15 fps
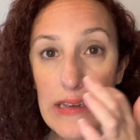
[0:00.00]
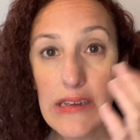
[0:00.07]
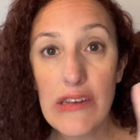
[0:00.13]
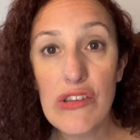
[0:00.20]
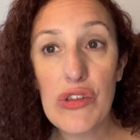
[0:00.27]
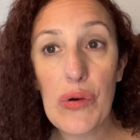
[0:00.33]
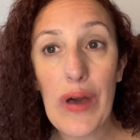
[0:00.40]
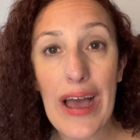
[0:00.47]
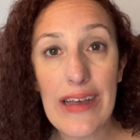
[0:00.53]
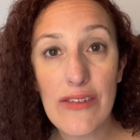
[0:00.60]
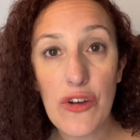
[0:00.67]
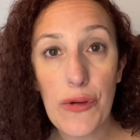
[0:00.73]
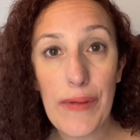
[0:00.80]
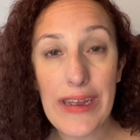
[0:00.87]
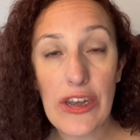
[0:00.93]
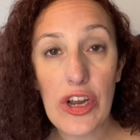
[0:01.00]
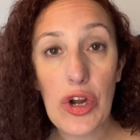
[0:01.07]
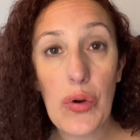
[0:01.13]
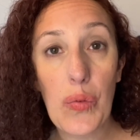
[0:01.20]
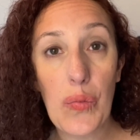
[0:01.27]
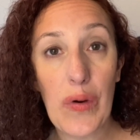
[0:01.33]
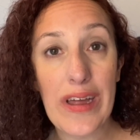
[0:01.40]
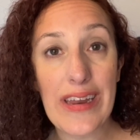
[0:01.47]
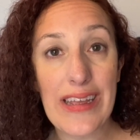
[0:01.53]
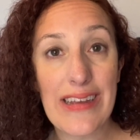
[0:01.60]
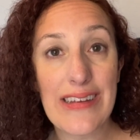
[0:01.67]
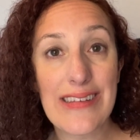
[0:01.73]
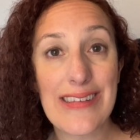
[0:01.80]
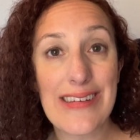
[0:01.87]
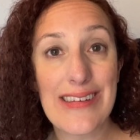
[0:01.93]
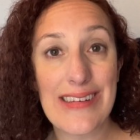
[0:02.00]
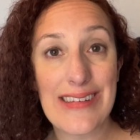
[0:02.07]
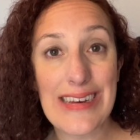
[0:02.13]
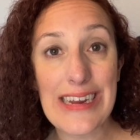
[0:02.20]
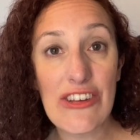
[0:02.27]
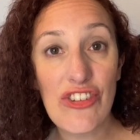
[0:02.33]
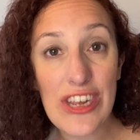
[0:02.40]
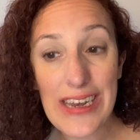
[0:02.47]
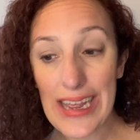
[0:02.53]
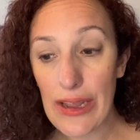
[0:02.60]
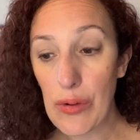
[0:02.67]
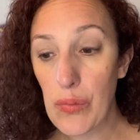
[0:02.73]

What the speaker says: So as a reminder, what is Disney Genie?